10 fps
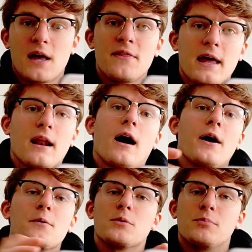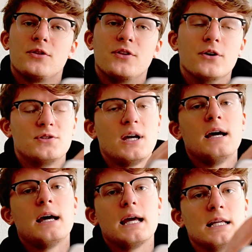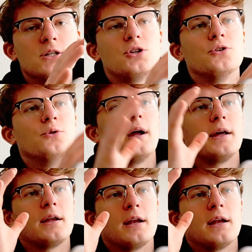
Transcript: And then I would put those into an